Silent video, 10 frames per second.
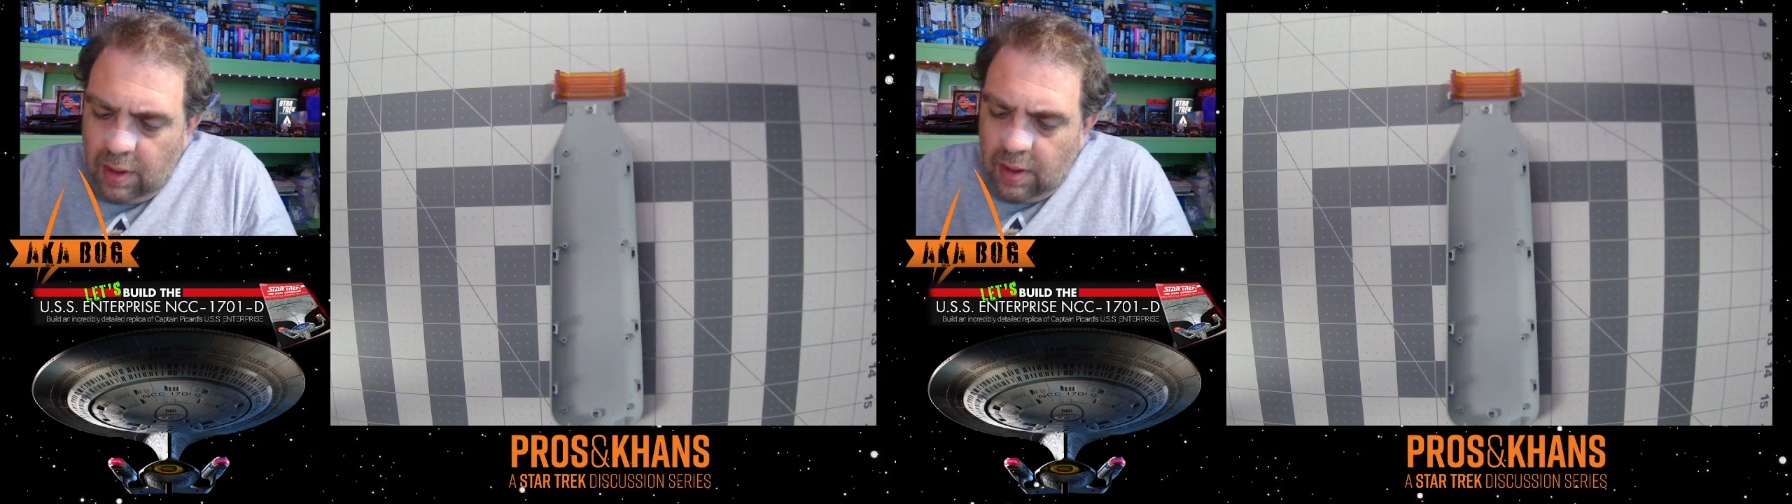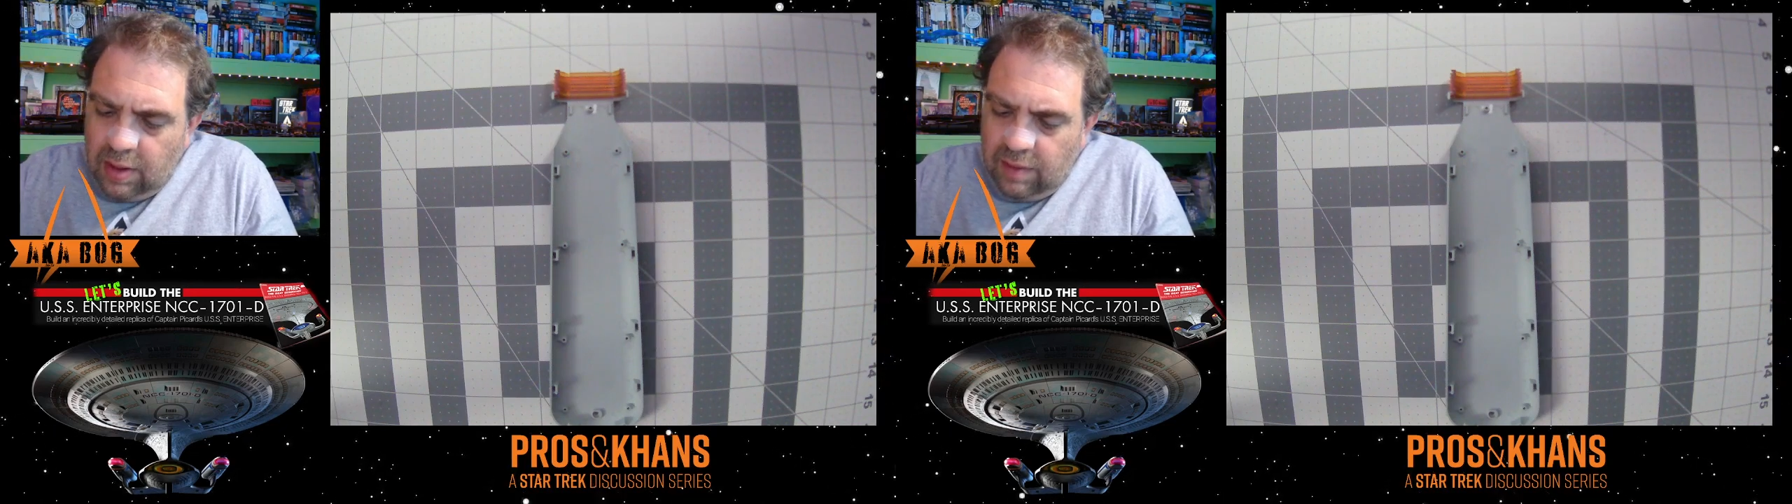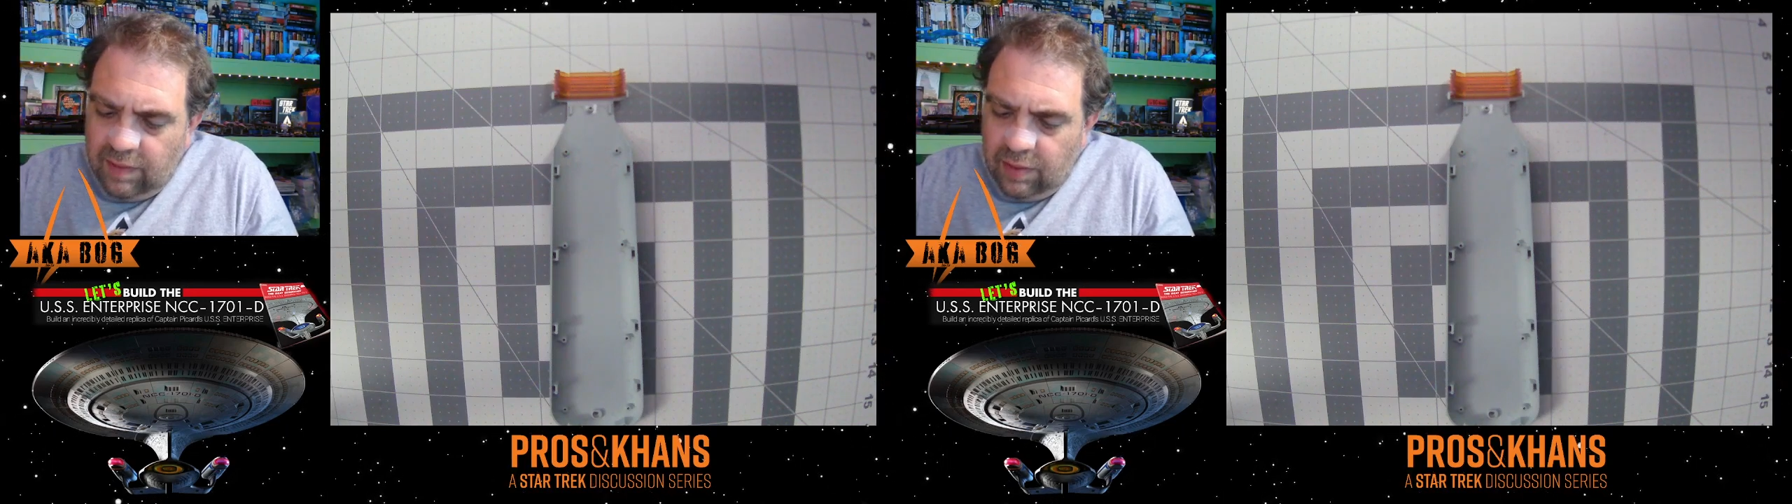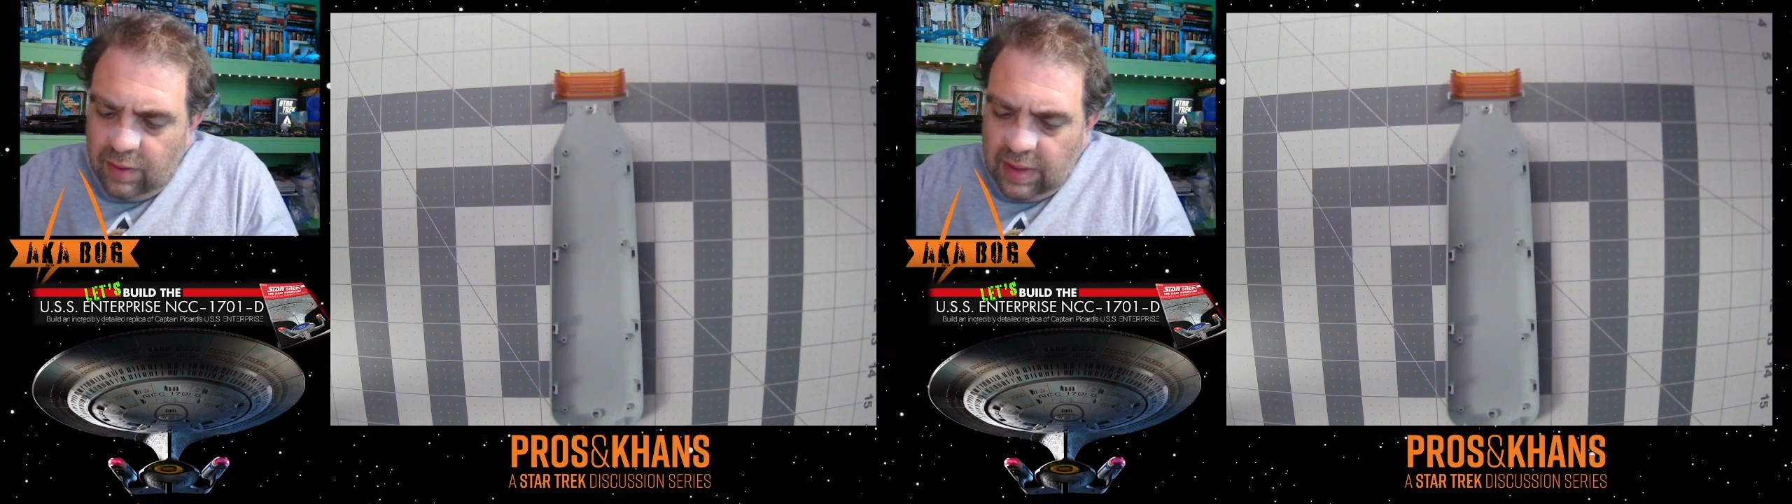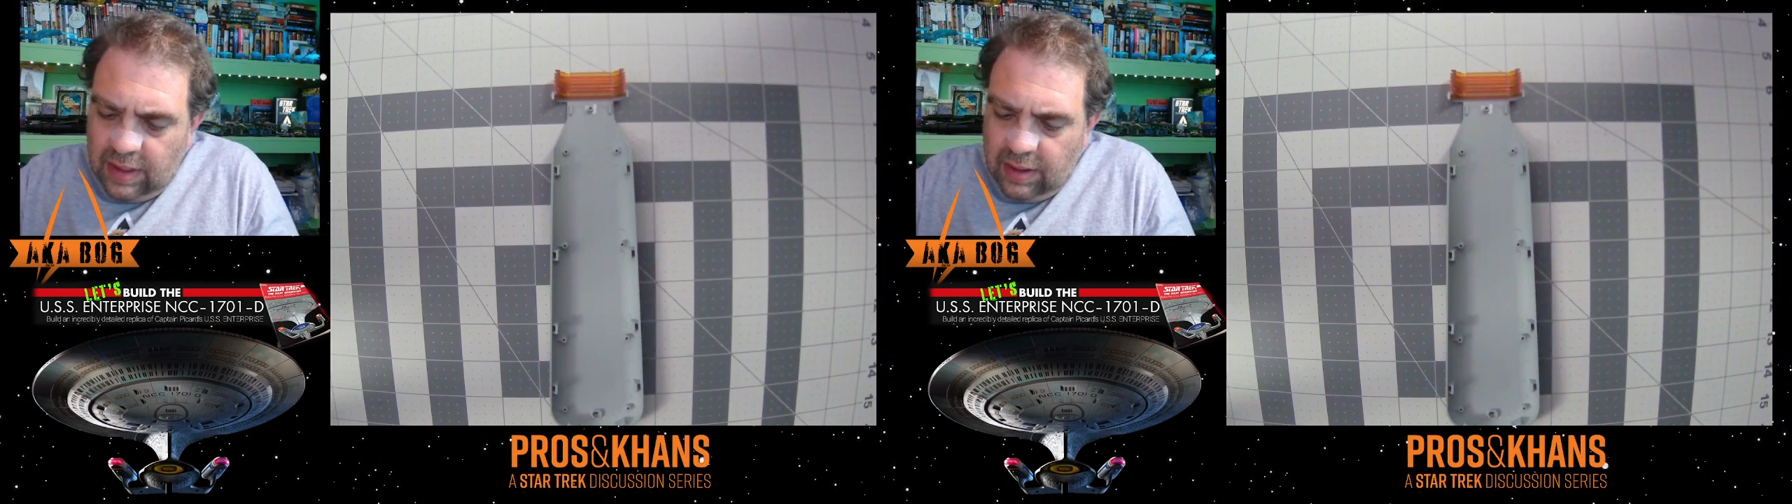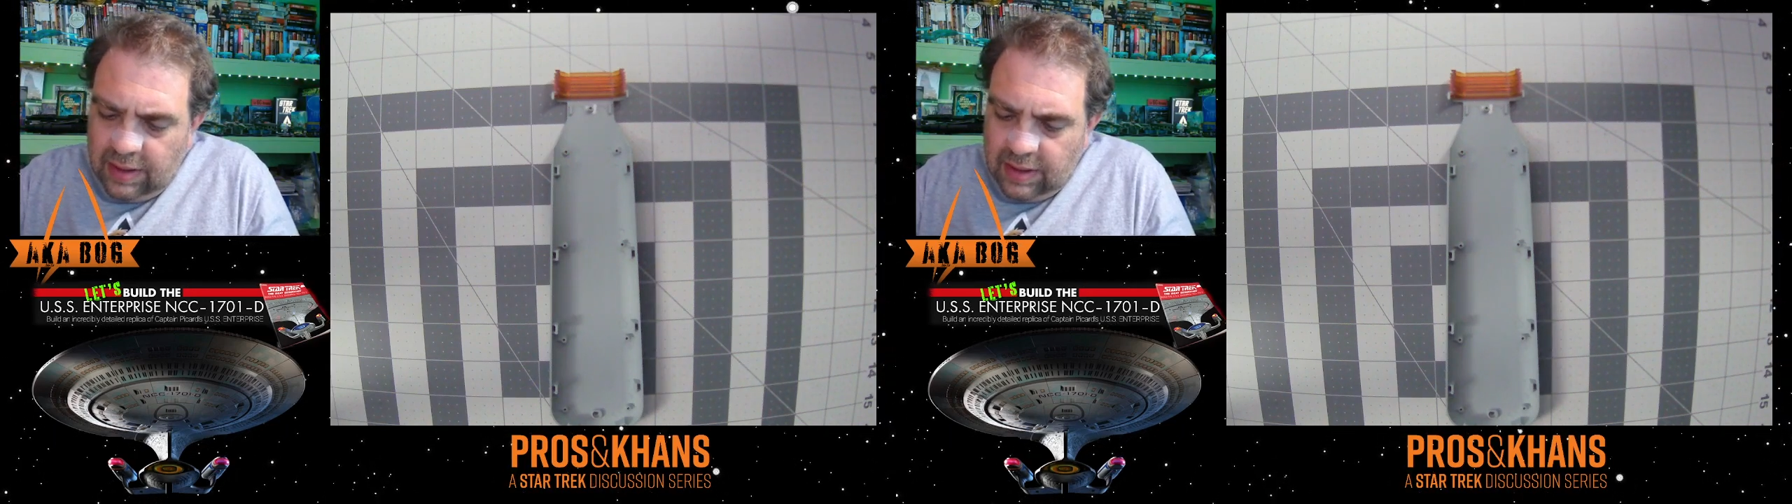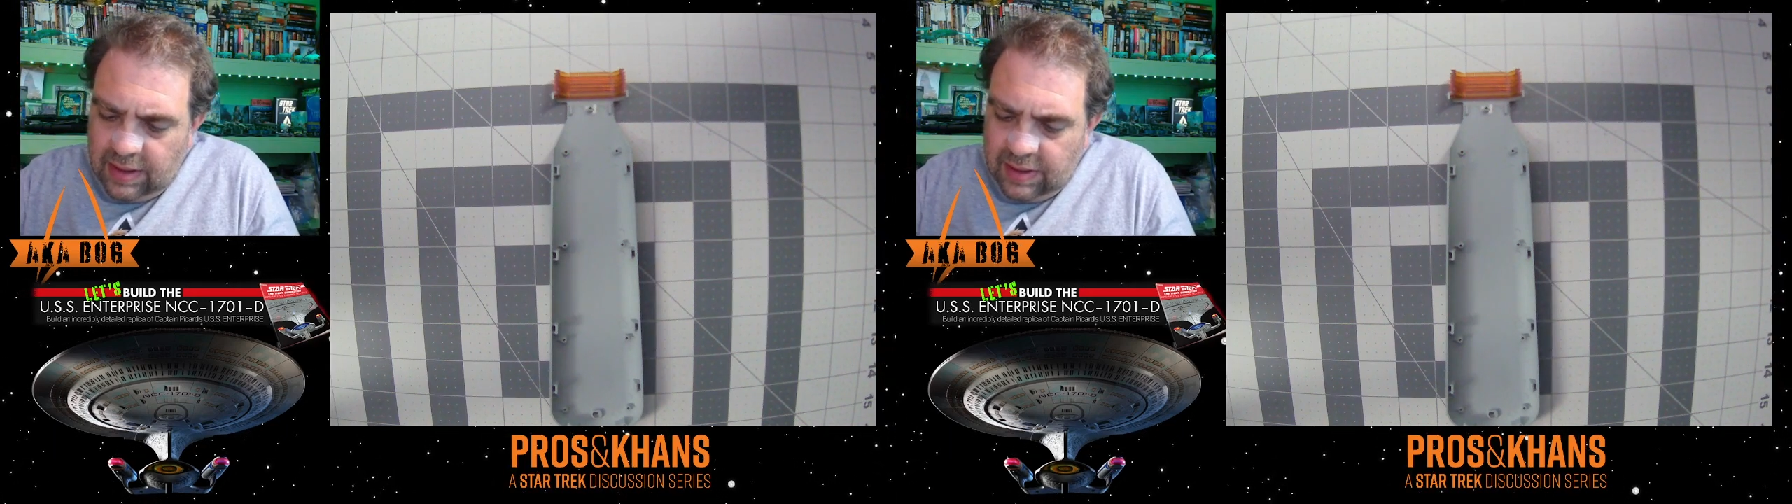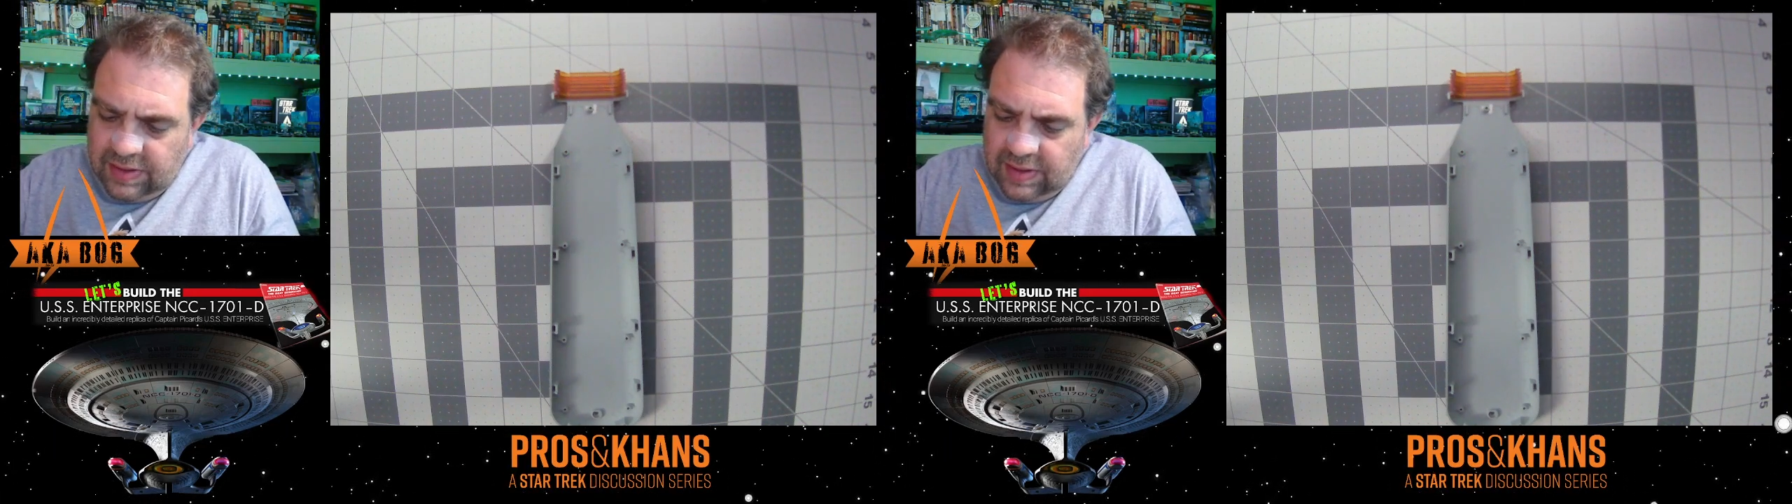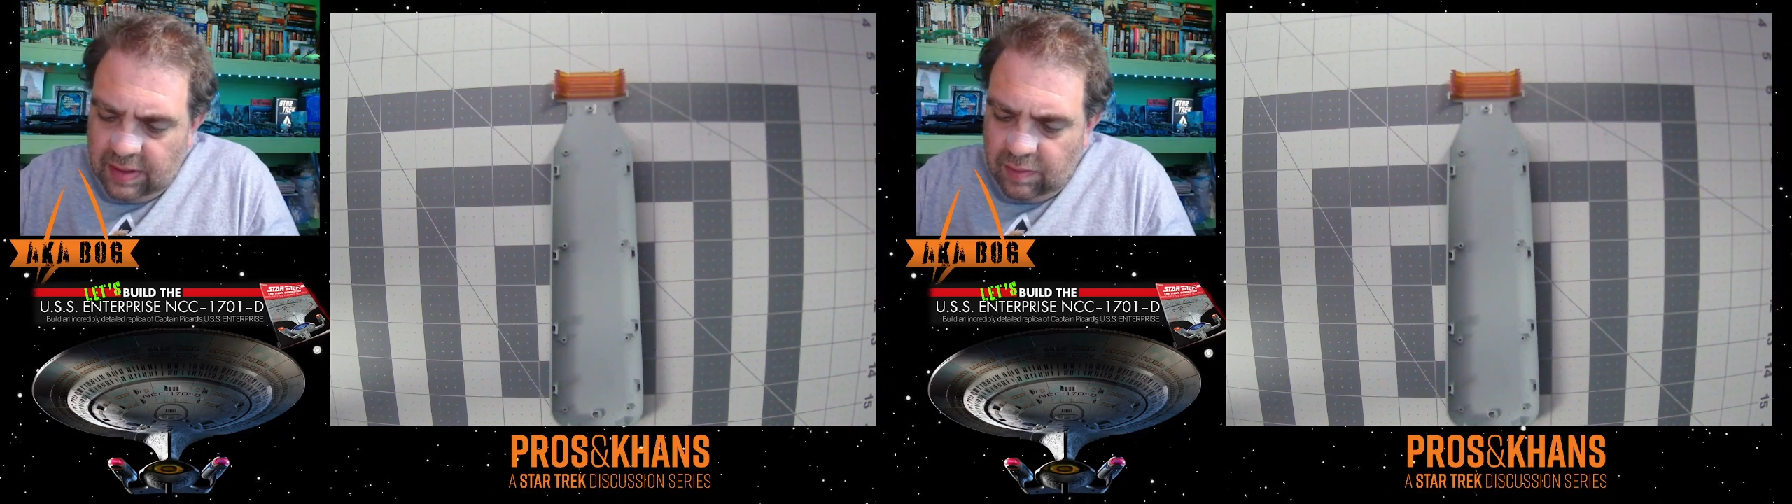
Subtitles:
And if you look at it, you can kind of see